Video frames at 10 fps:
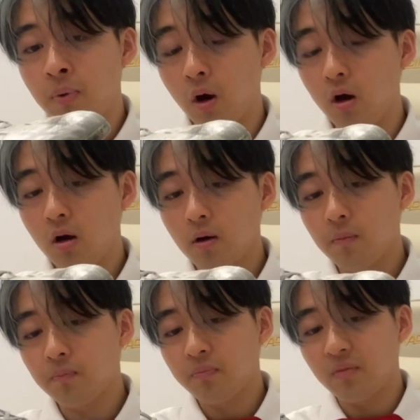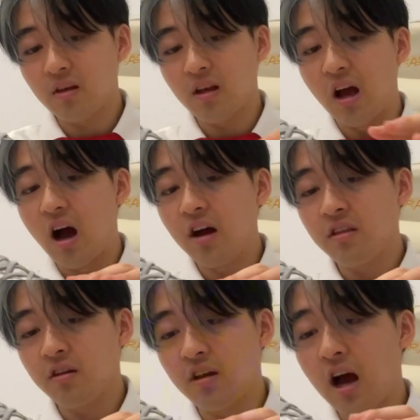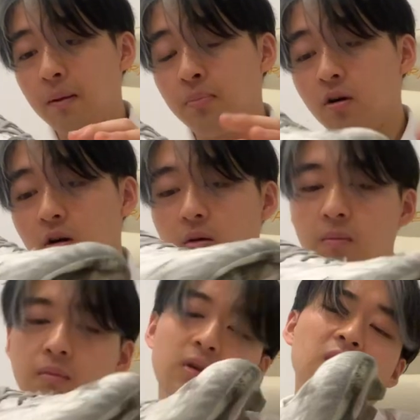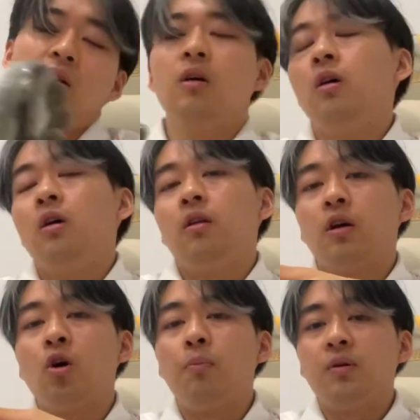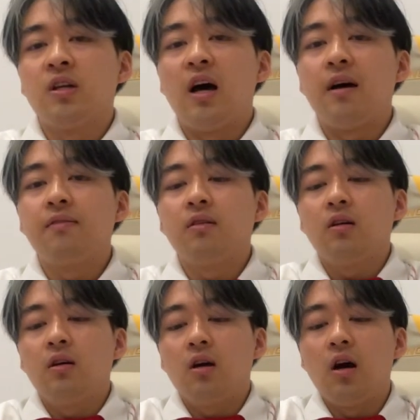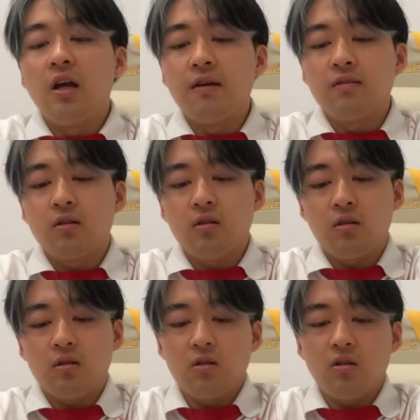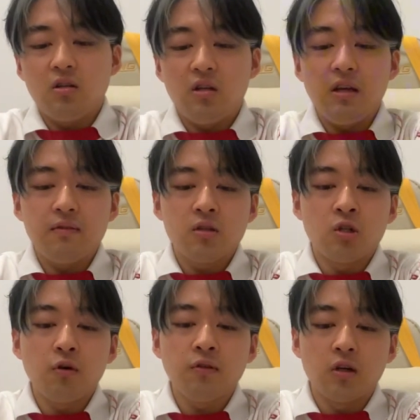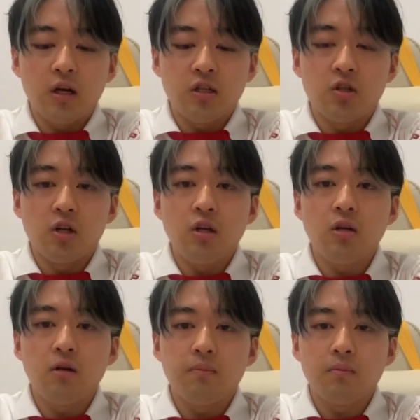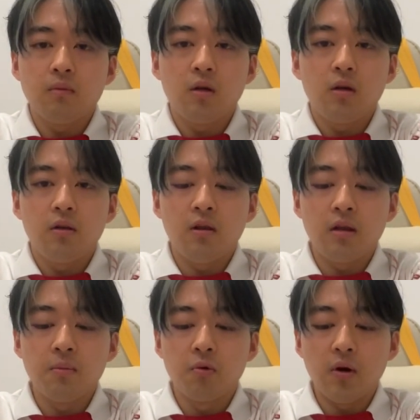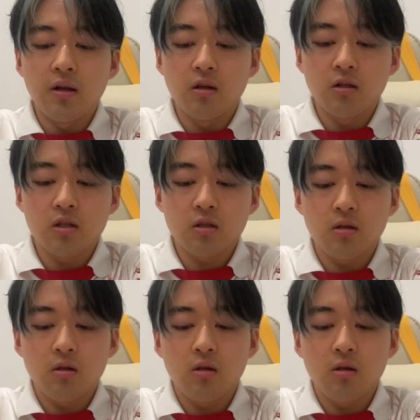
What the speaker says: but I think the upper the Coppers have are even softer actually than the Morelias.